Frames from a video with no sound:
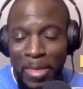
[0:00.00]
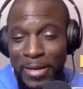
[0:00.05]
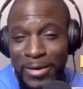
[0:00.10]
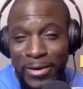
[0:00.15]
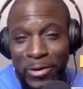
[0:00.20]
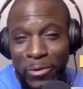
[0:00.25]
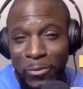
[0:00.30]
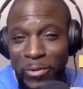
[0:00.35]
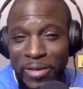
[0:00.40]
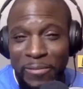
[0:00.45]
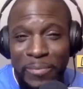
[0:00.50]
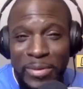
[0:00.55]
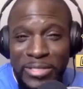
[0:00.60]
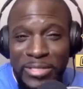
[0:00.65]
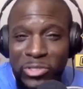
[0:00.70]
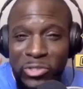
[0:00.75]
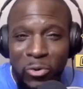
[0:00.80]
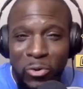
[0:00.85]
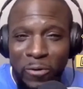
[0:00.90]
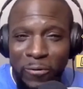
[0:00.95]
We've been
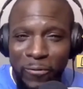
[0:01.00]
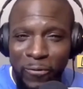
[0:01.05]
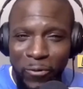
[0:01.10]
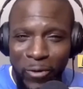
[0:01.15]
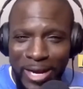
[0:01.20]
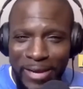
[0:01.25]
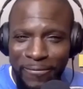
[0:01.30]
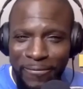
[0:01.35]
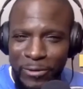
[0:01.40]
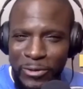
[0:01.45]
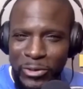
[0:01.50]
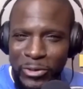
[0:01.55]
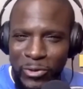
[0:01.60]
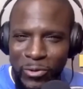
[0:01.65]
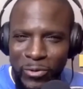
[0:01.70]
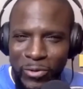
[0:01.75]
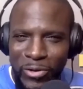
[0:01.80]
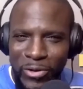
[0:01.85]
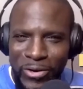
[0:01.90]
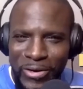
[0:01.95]
so afraid for
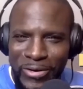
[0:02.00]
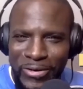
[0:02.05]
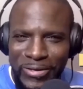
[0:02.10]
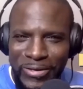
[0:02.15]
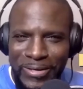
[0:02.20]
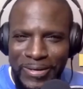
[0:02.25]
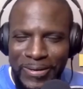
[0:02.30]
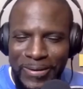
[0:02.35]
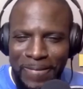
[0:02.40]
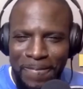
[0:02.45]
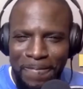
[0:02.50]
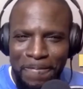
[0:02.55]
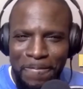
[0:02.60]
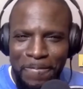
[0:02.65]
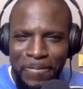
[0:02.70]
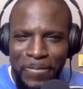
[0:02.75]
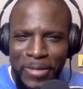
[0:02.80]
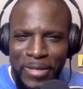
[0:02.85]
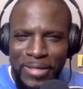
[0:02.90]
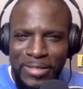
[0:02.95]
so long
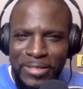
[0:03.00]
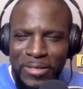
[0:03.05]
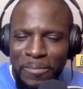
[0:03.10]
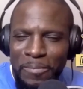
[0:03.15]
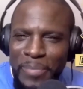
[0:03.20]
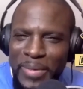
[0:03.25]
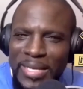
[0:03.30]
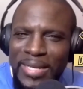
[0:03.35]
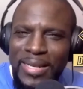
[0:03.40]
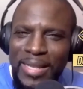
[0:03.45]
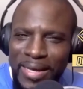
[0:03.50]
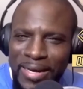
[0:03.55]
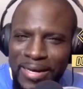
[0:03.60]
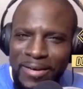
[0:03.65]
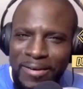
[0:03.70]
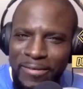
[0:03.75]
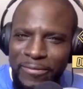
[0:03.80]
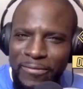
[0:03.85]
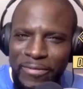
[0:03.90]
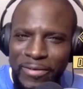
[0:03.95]
to be
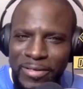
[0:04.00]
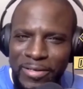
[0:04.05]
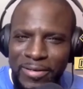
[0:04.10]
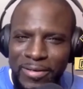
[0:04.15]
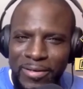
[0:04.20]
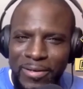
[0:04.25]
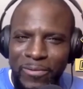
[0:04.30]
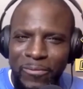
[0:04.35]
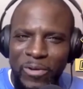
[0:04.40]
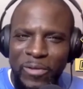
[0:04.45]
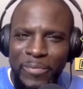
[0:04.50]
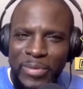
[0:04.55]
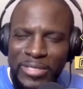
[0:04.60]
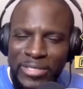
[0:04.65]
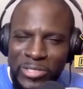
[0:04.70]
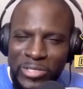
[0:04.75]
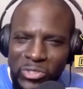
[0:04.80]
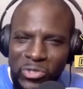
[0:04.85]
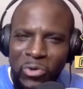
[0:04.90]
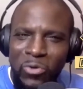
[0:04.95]
love. We've been
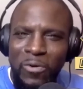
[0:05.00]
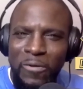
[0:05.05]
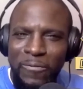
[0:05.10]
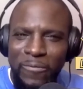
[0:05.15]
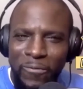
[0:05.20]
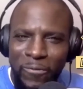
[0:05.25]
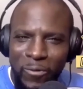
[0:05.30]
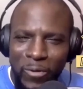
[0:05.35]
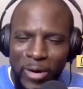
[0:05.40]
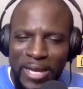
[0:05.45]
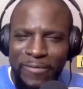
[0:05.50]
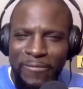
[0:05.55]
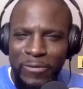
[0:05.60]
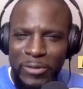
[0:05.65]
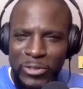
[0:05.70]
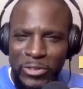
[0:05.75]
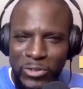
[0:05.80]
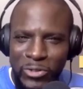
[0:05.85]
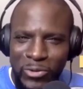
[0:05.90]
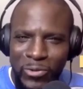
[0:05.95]
so afraid
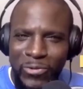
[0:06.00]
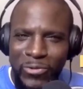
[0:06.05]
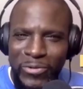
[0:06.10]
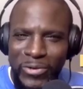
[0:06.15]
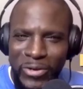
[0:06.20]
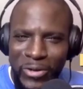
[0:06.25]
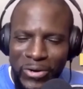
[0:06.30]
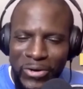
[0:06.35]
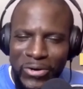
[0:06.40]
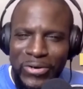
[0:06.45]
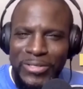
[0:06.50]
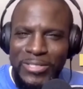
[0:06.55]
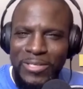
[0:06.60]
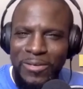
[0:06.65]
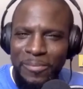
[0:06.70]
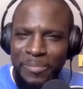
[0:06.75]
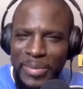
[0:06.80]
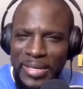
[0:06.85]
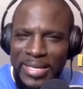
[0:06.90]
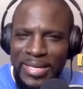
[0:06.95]
for so long
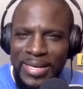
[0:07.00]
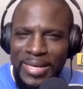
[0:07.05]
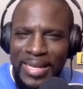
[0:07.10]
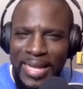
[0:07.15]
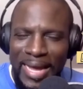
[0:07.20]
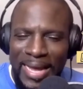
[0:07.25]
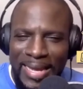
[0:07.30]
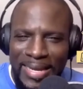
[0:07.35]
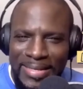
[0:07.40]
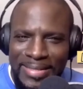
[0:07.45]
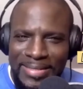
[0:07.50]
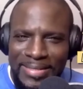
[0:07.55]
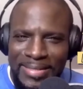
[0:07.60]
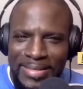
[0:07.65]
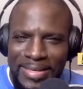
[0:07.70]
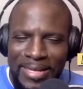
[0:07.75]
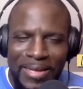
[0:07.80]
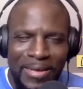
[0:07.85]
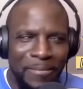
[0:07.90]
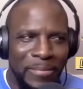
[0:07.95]
to be light
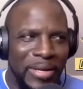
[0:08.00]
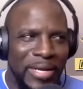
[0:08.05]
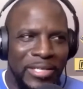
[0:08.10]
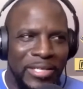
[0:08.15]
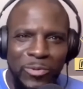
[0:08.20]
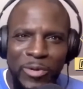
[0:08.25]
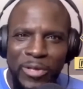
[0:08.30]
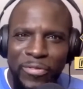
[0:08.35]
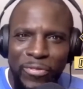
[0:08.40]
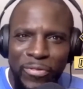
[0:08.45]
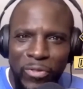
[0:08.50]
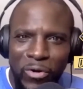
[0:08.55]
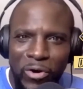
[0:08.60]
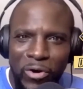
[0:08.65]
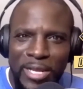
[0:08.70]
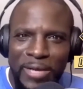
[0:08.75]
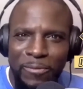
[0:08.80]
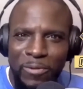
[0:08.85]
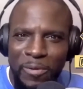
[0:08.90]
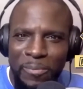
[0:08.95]
because we
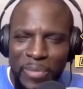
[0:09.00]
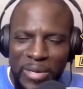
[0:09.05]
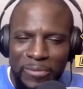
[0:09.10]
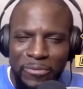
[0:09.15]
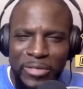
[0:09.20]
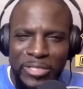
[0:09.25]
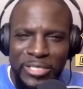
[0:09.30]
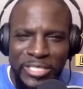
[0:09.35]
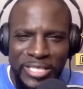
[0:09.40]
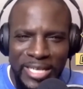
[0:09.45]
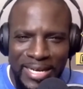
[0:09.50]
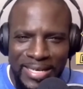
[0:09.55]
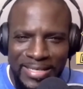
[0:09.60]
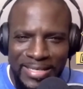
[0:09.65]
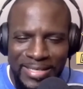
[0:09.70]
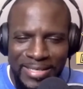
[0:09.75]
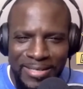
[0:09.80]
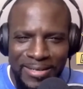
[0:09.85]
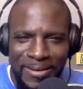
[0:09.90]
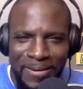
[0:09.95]
thought it would be
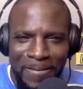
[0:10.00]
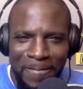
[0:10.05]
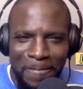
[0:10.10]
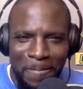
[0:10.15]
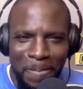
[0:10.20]
rejected.